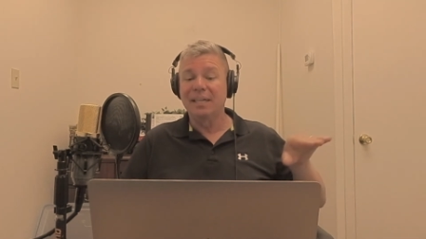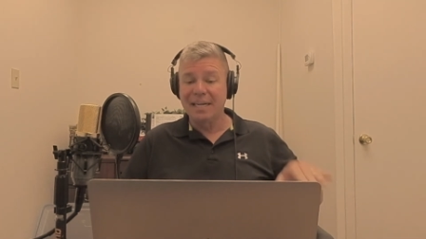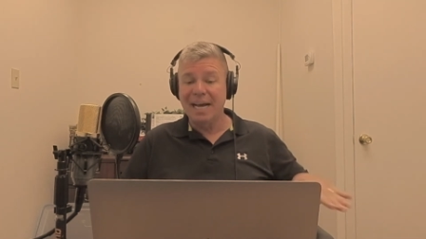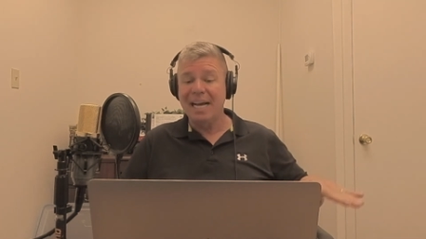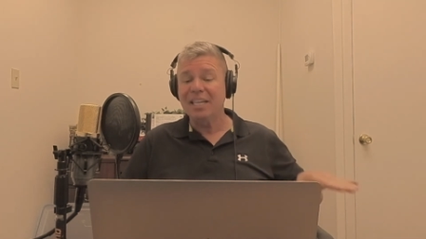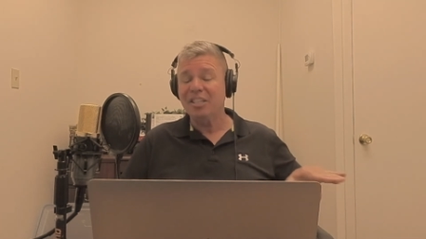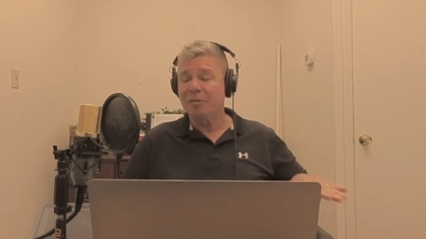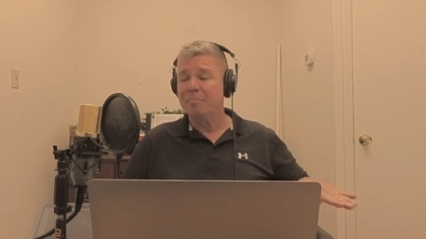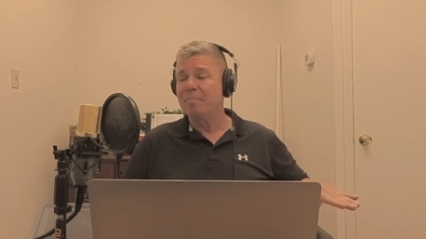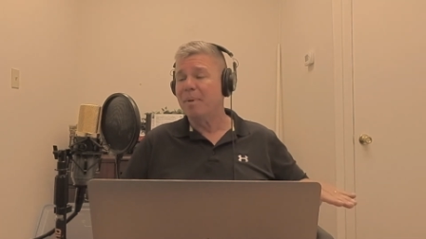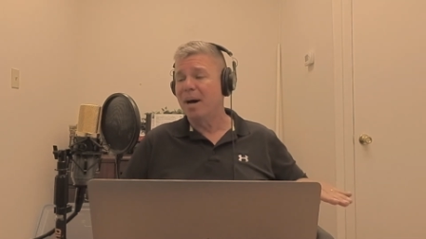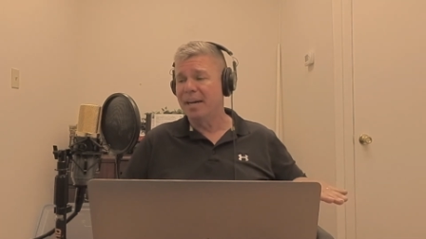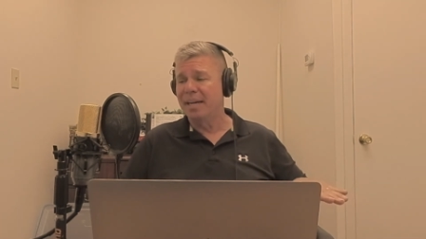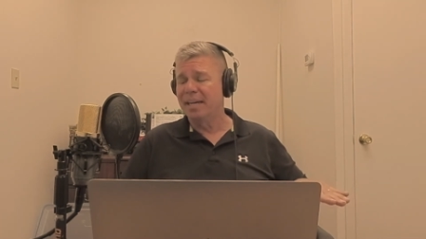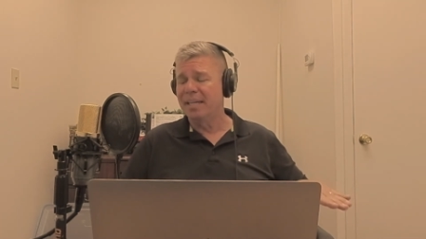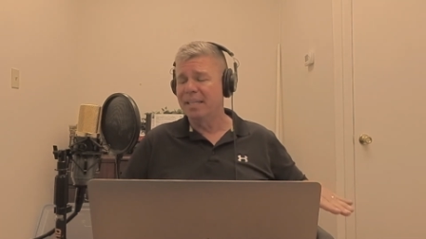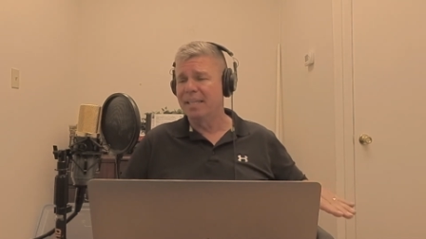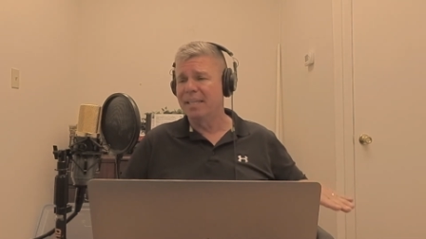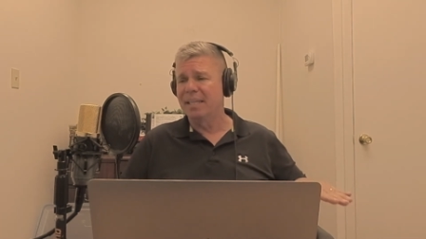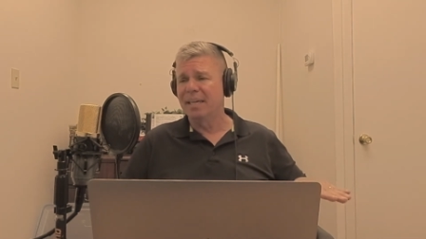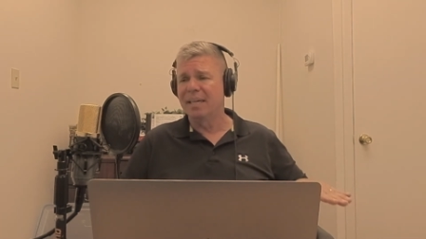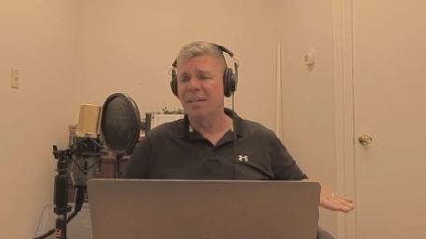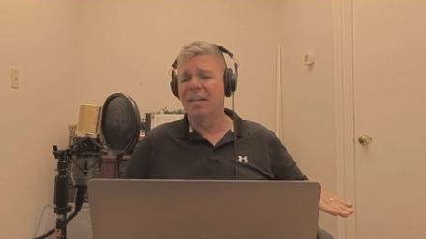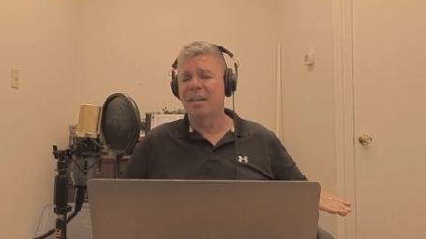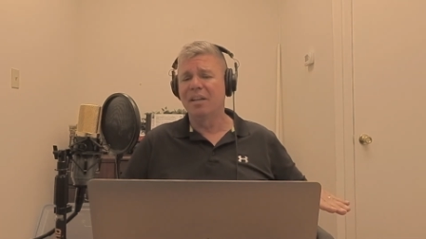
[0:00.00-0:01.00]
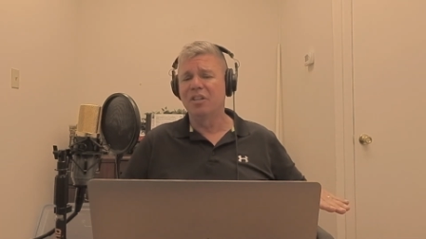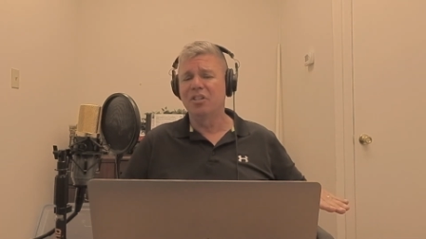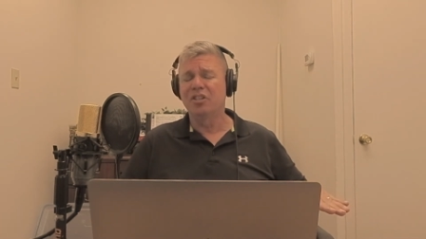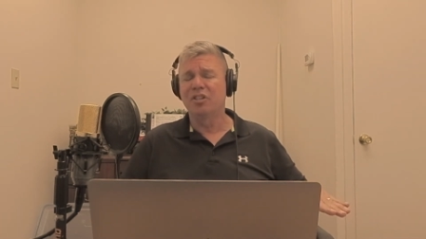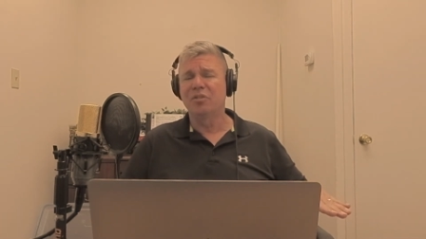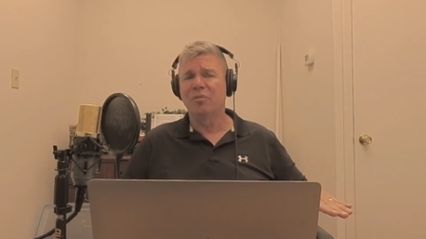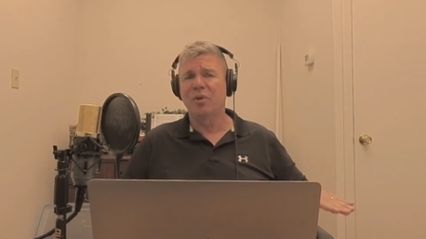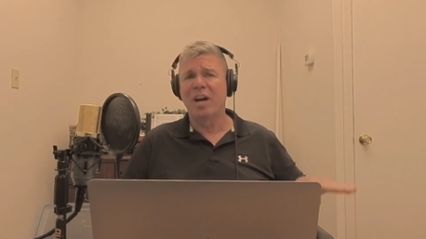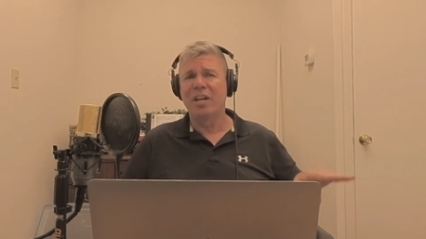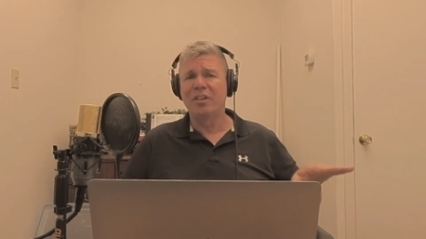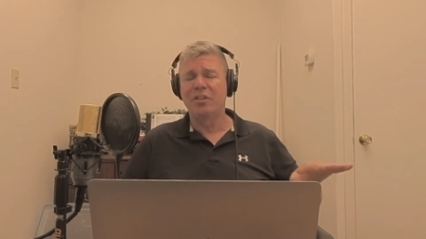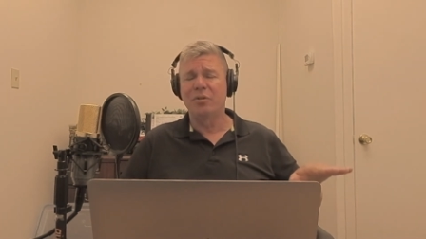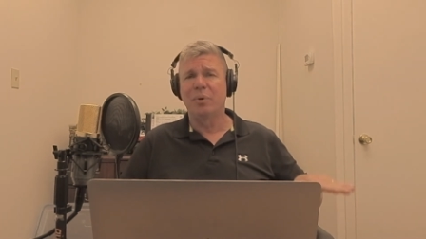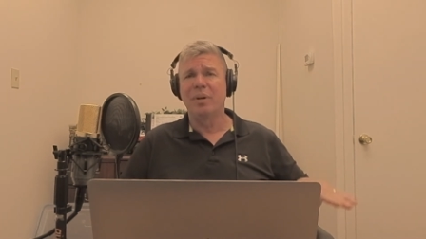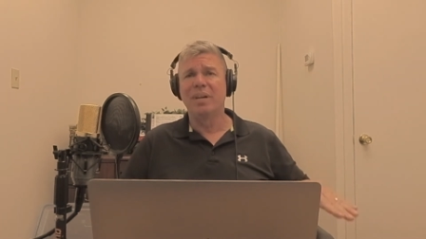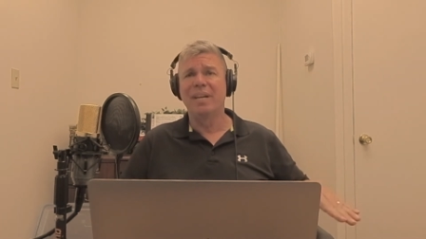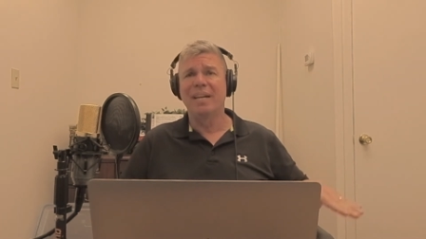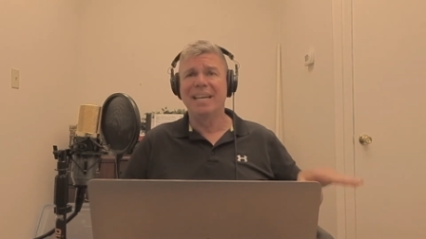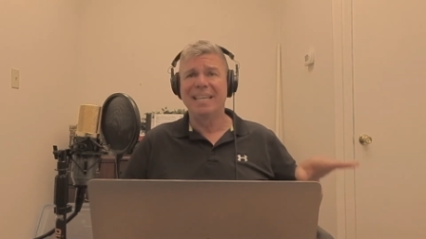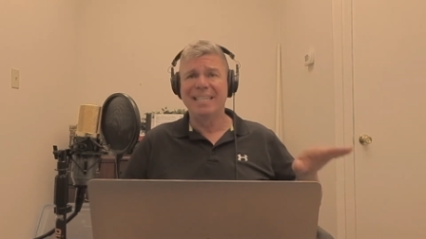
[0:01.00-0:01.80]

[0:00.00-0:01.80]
less money than the college graduate,